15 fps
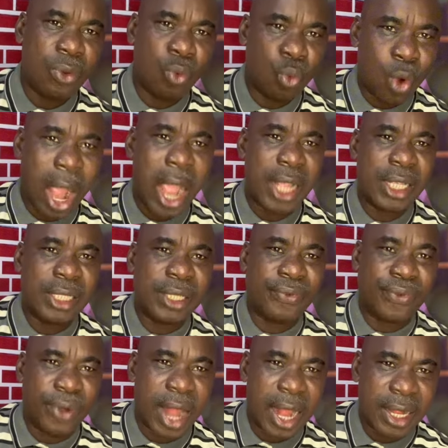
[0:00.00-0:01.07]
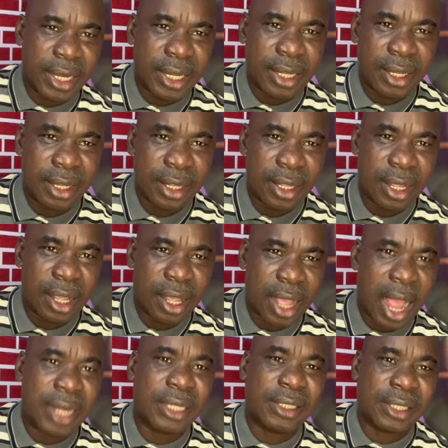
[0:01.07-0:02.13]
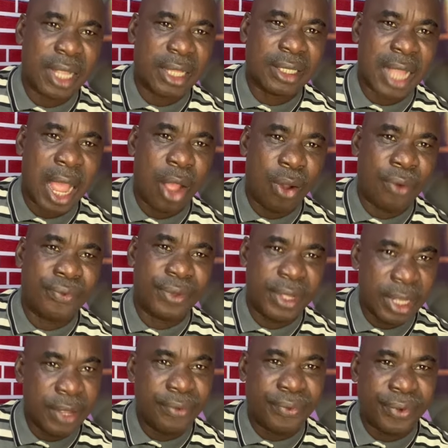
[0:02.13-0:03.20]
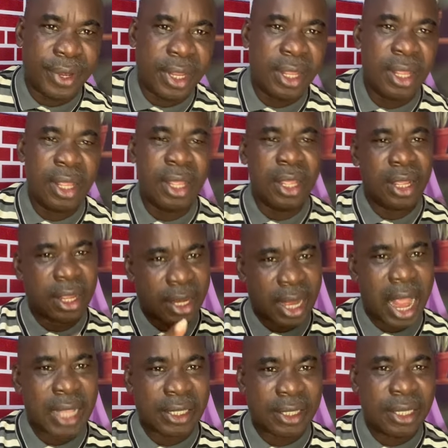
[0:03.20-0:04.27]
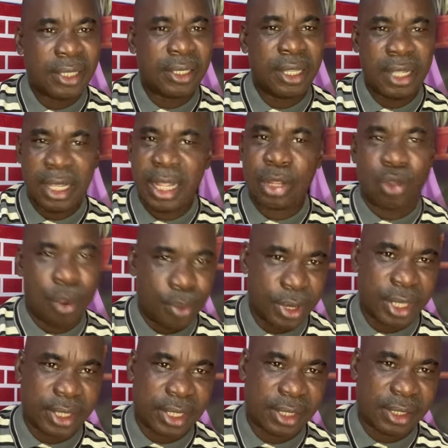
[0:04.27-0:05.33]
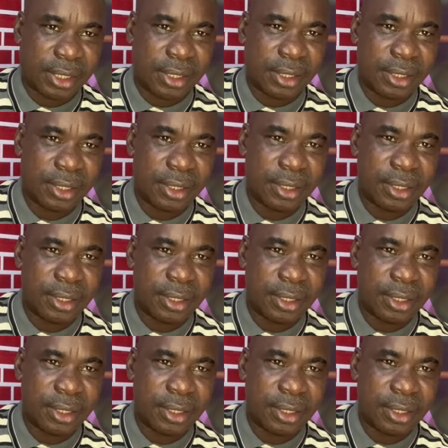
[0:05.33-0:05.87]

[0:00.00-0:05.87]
why is the Fulani at the center of every crisis in communities?